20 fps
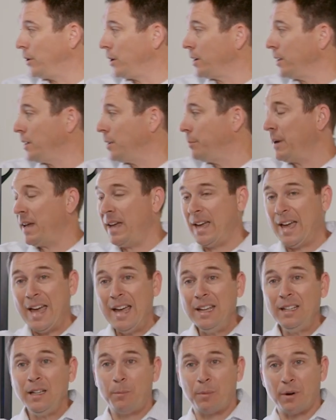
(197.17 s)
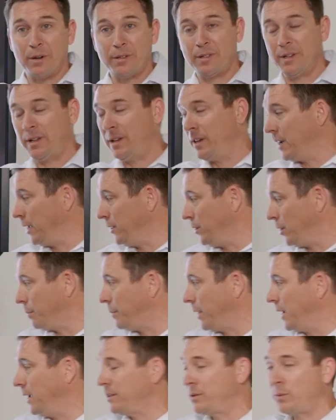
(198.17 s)
They're going to pay 80% and you're
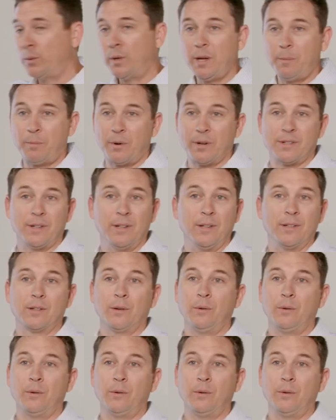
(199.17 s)
paying 20%.